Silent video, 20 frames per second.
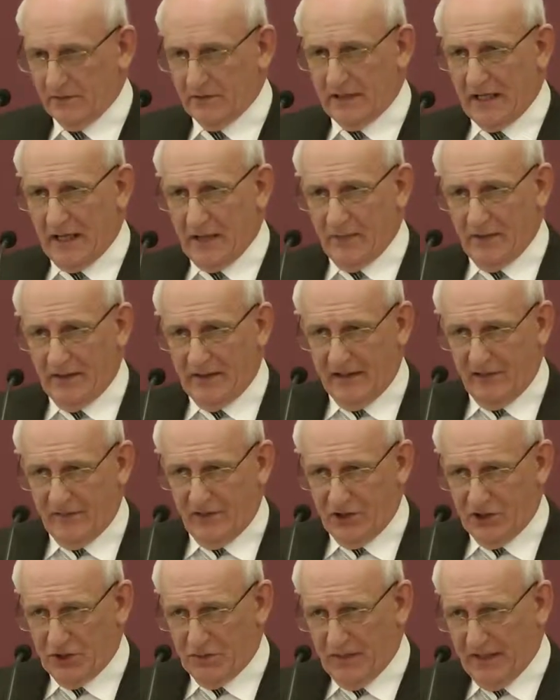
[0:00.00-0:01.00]
and I believe
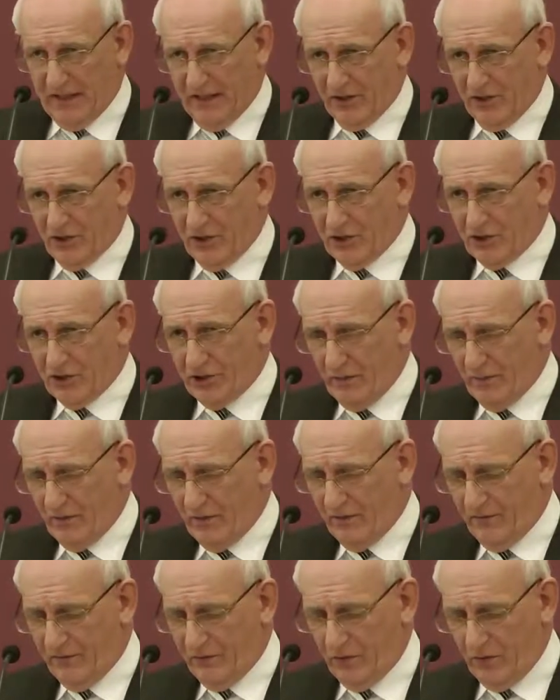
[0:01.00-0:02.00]
he's speaking to some
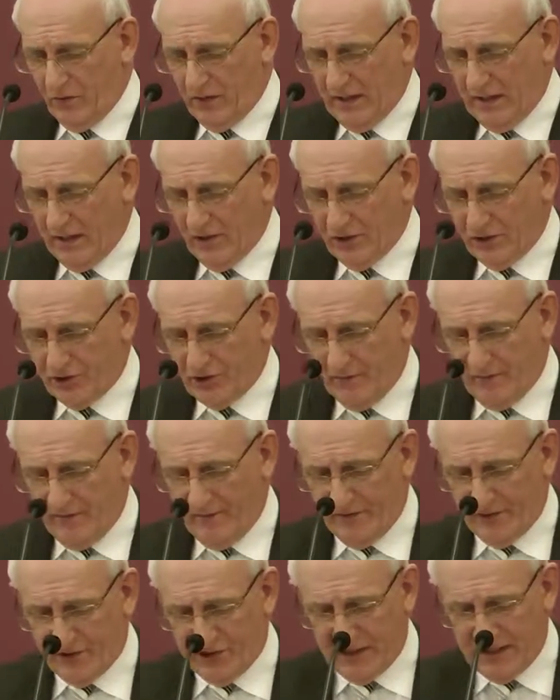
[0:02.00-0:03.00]
of you here, some
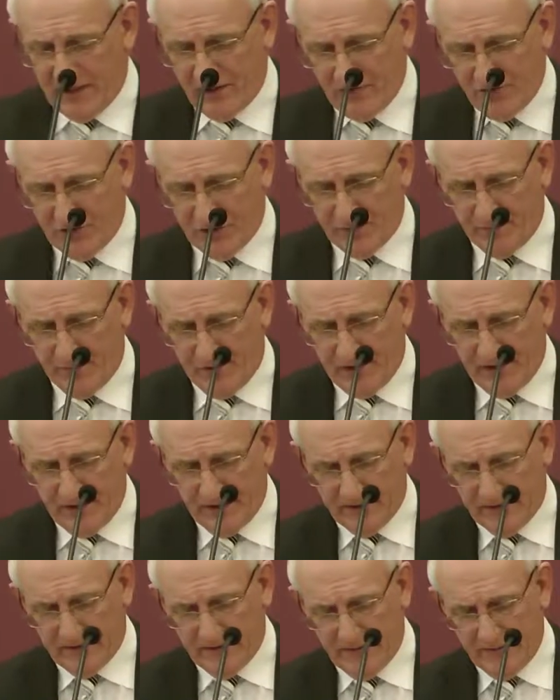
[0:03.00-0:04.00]
of us here this
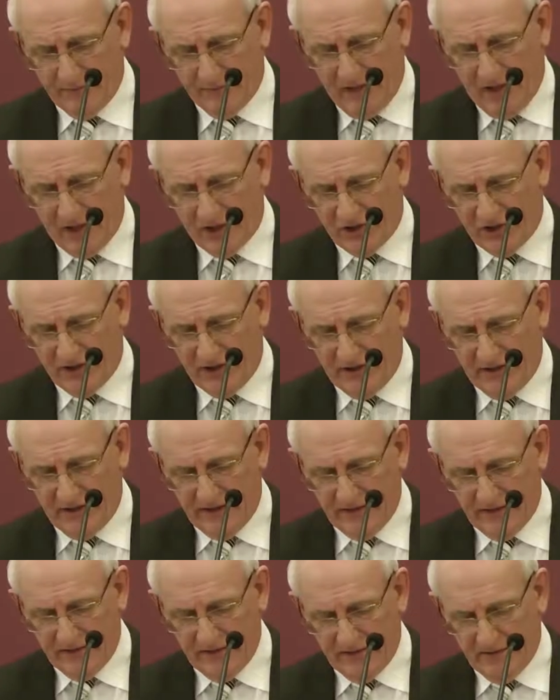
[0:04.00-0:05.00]
morning,
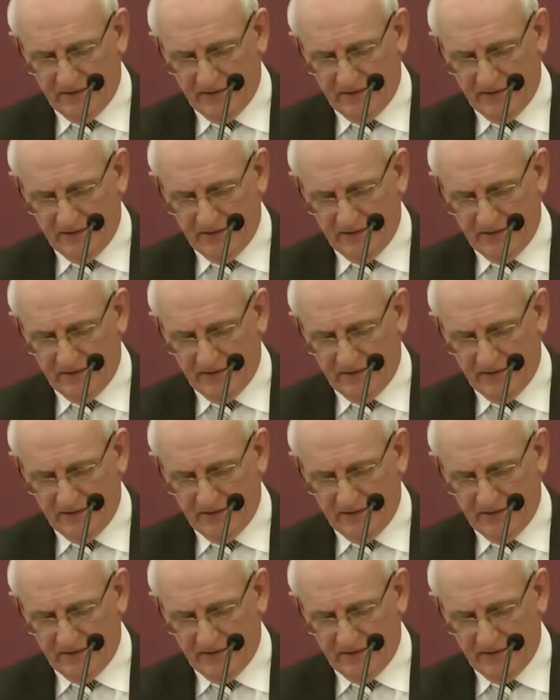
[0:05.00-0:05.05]
personally,